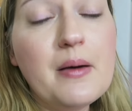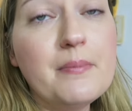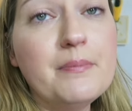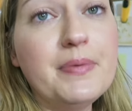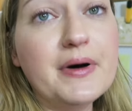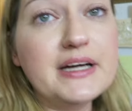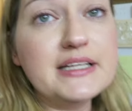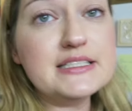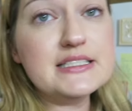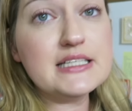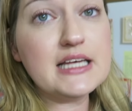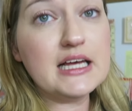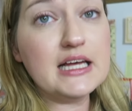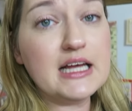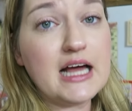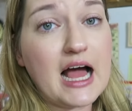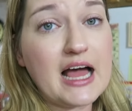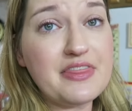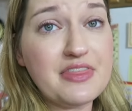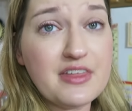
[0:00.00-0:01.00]
But
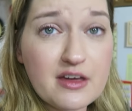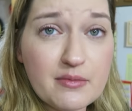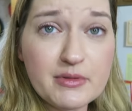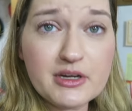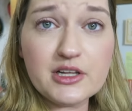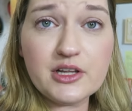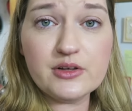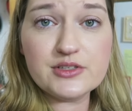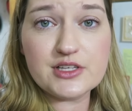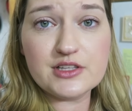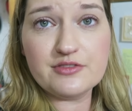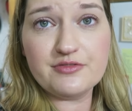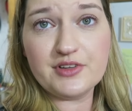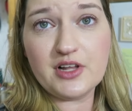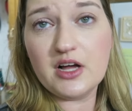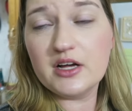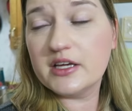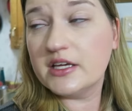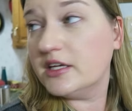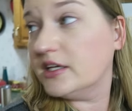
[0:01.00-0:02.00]
I think I'm gonna close out the
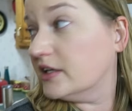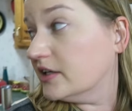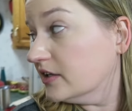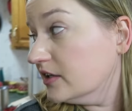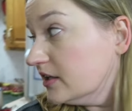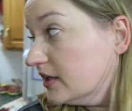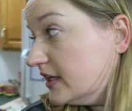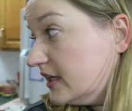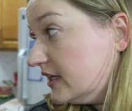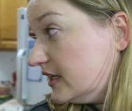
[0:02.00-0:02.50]
vlog here.